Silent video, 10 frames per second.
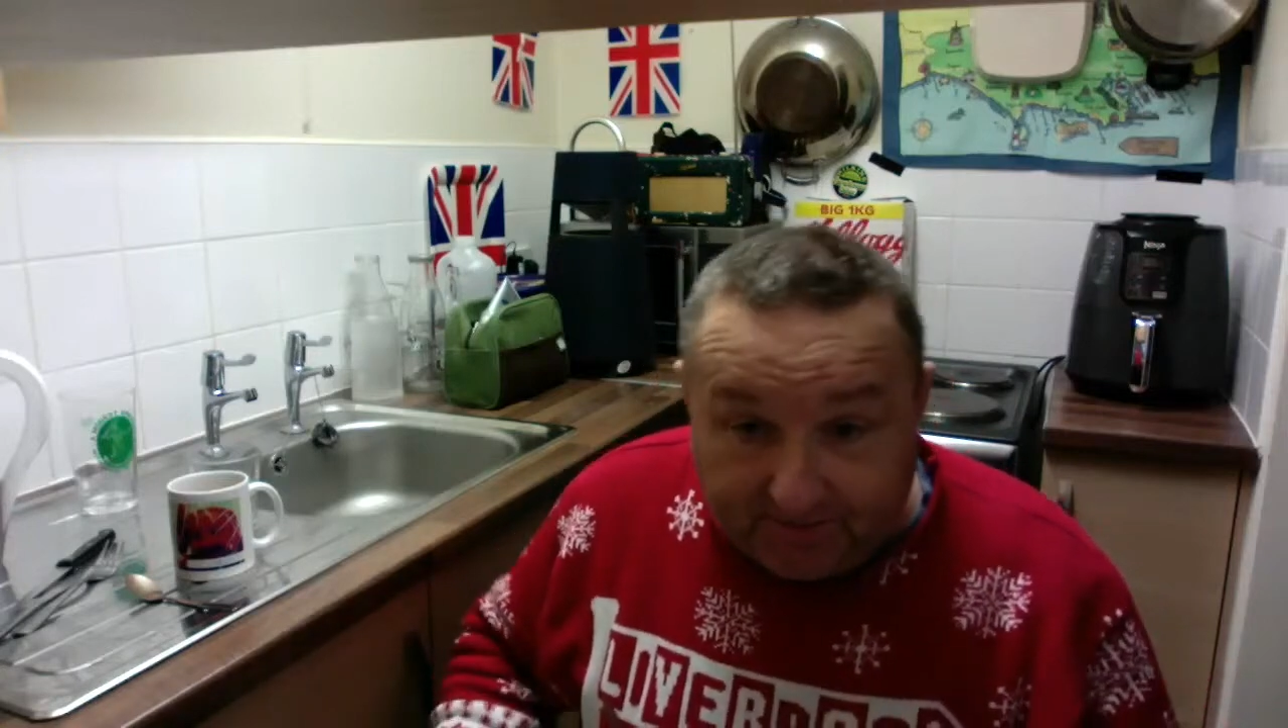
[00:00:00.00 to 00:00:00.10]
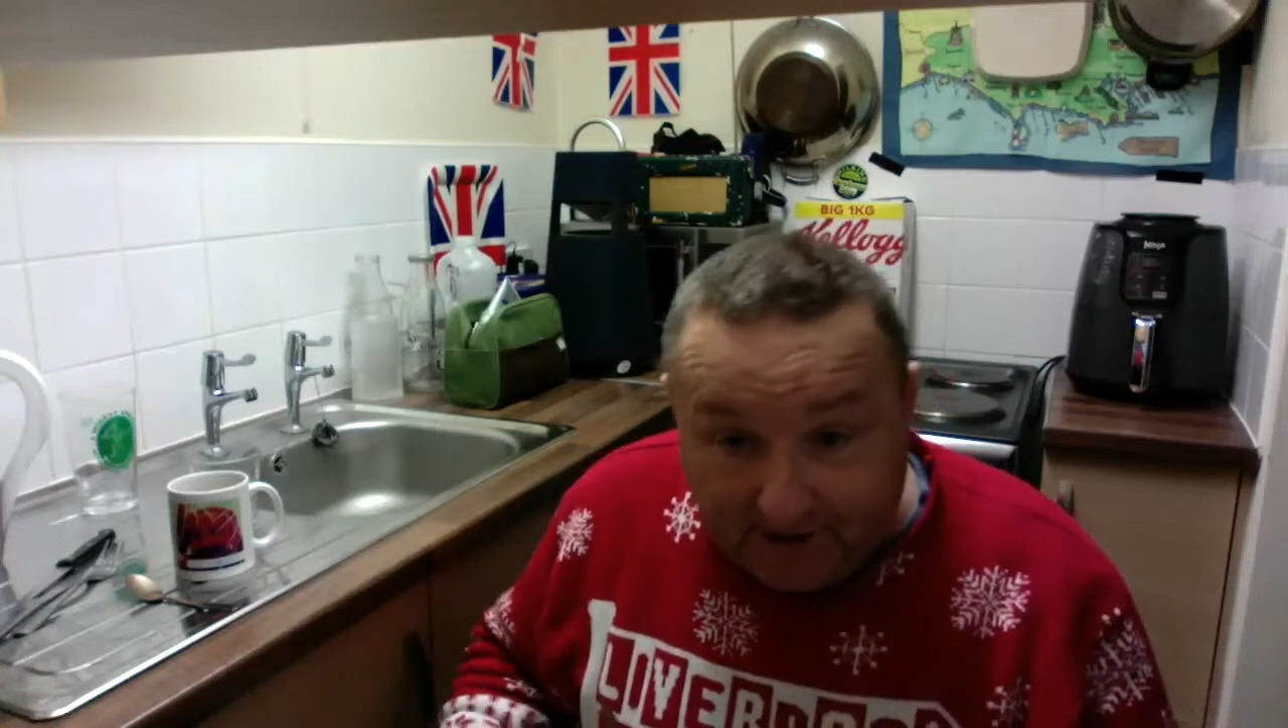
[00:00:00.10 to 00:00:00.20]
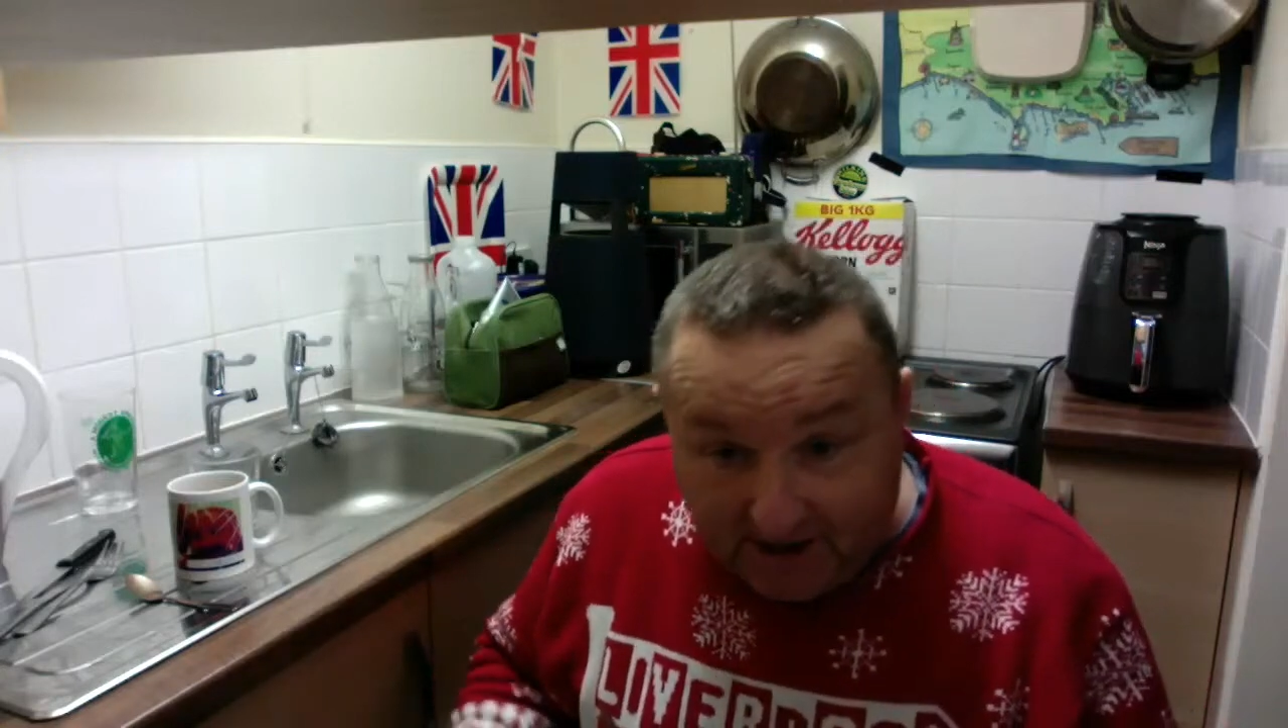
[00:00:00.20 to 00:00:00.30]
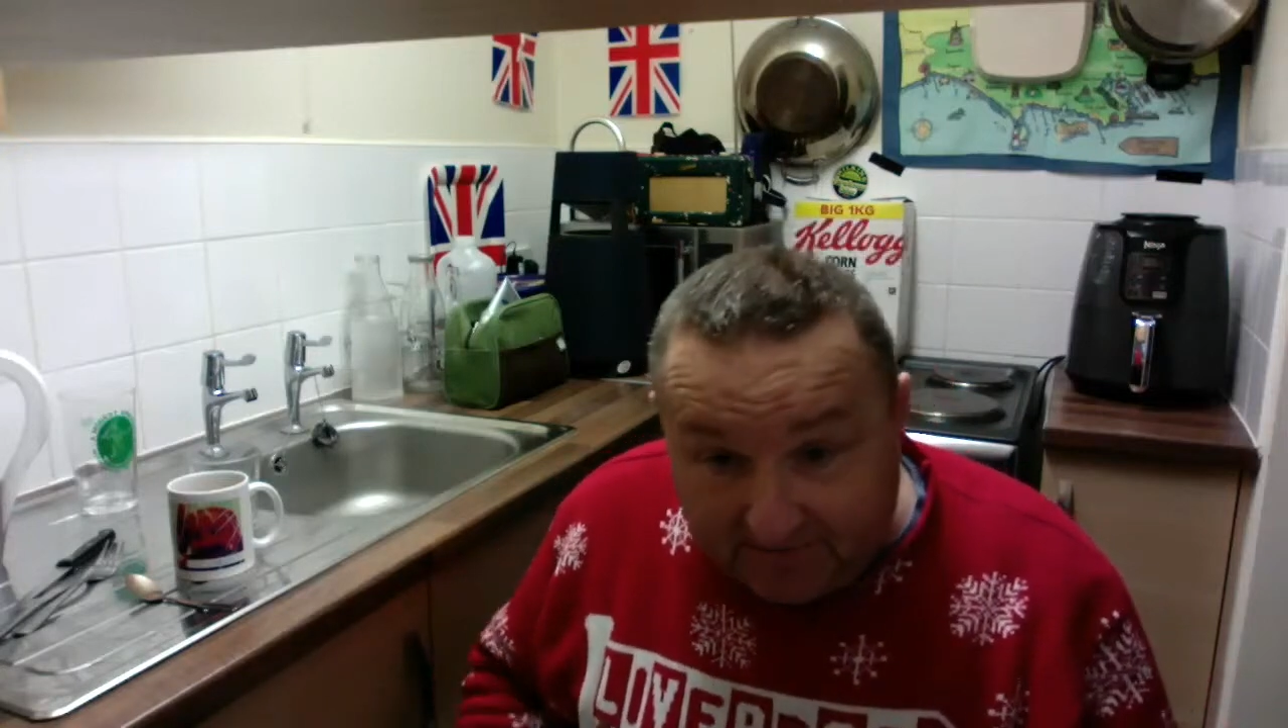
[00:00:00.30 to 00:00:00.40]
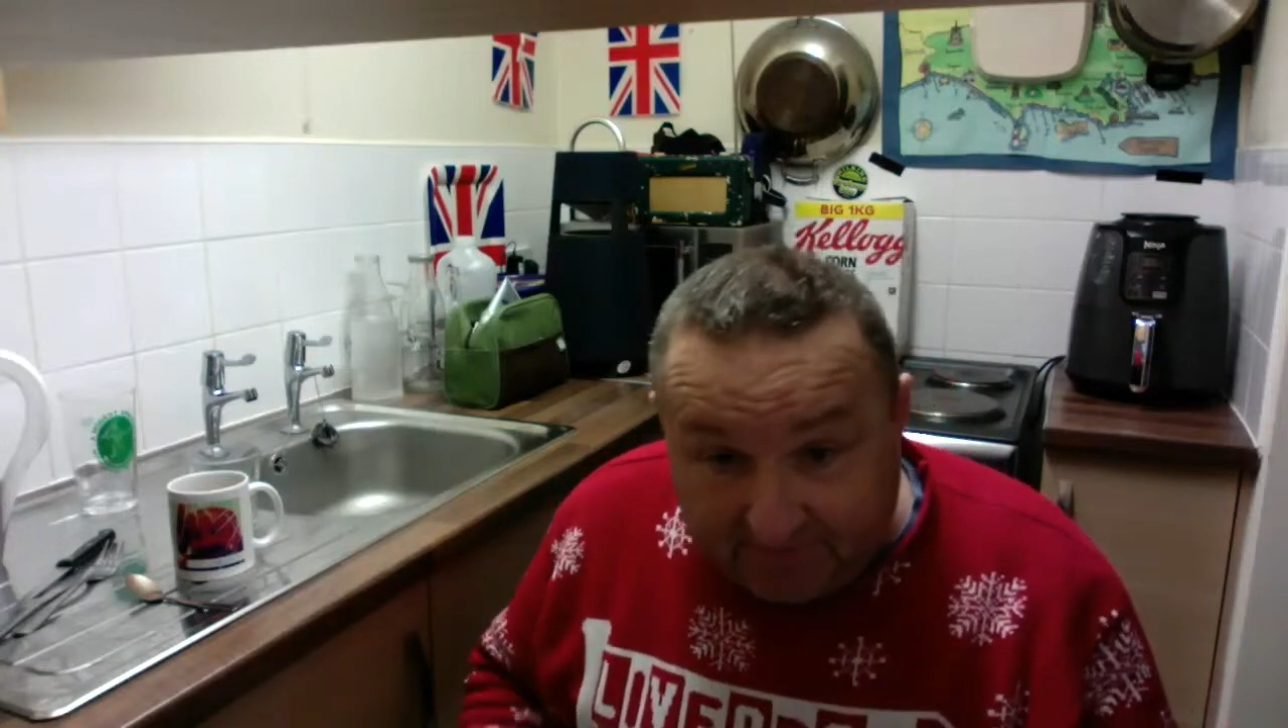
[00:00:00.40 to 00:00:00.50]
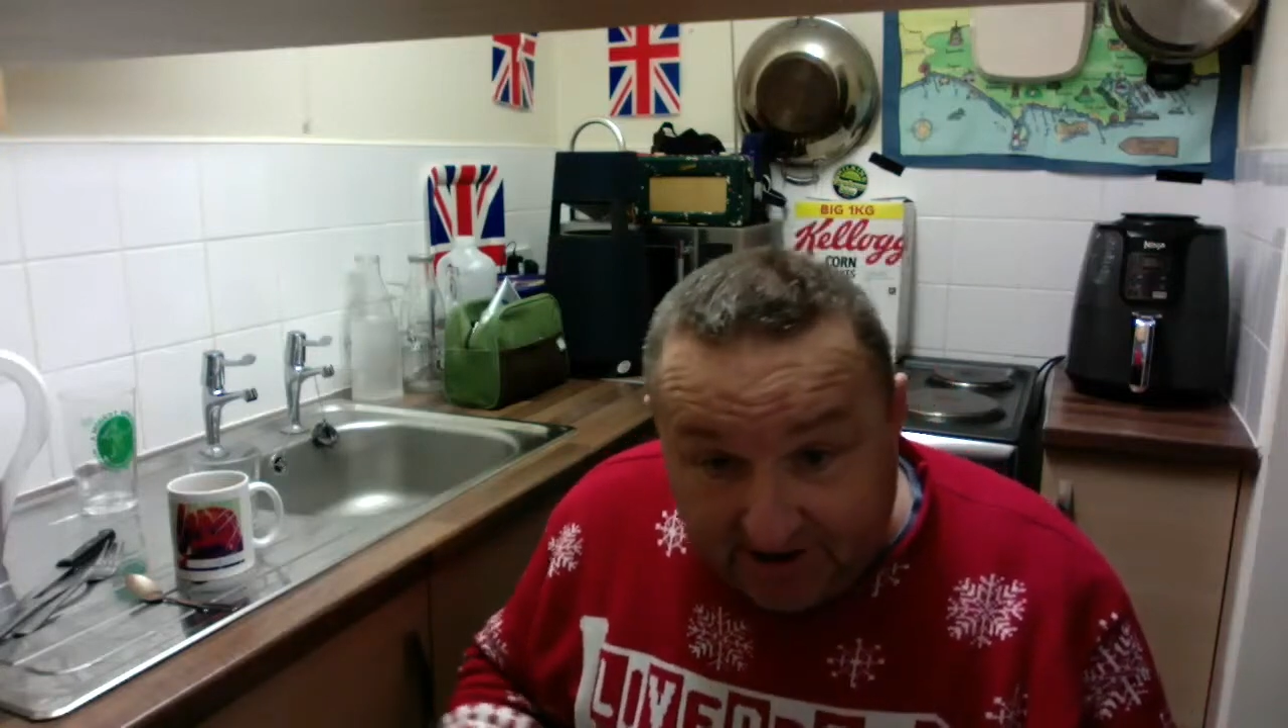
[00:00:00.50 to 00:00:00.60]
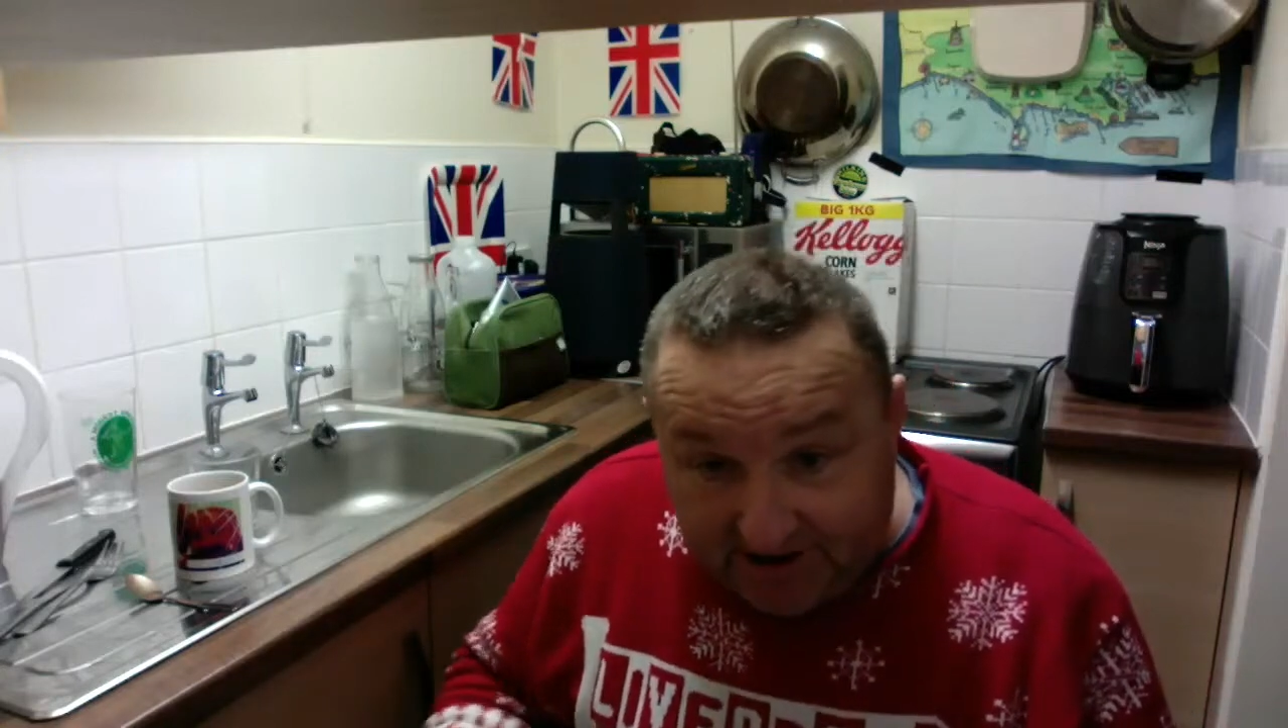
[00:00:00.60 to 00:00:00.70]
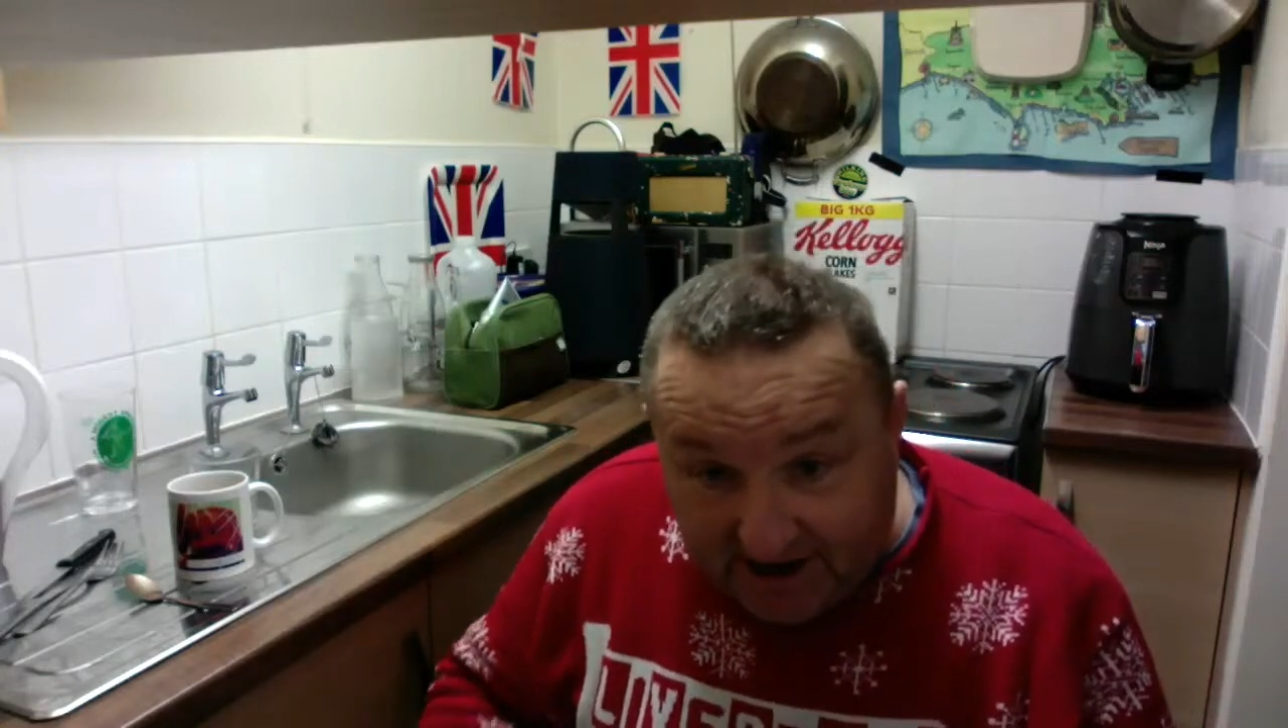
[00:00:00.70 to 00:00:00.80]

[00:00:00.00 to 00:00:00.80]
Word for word: My liver and